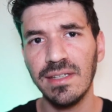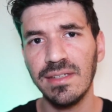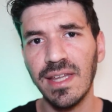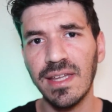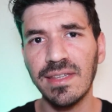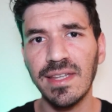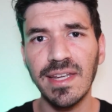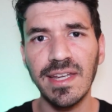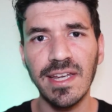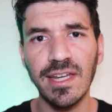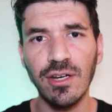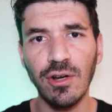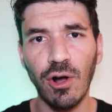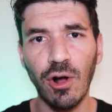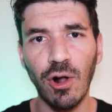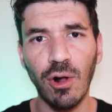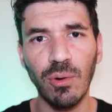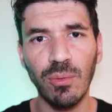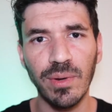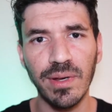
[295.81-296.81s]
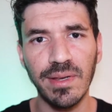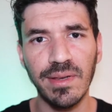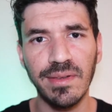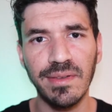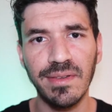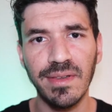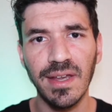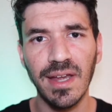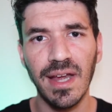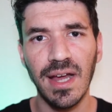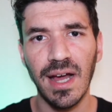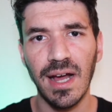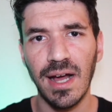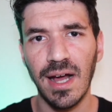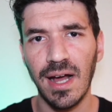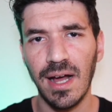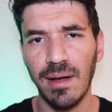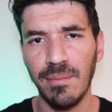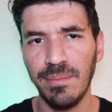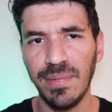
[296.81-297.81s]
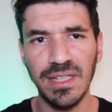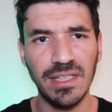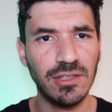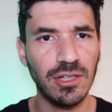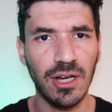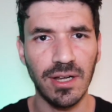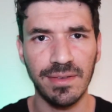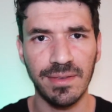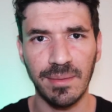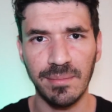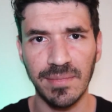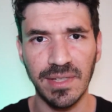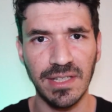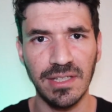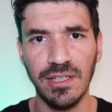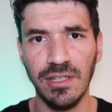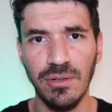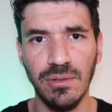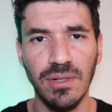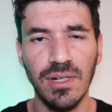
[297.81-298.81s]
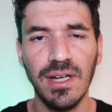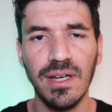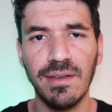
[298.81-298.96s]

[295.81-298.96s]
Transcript: that they can always be taught something new.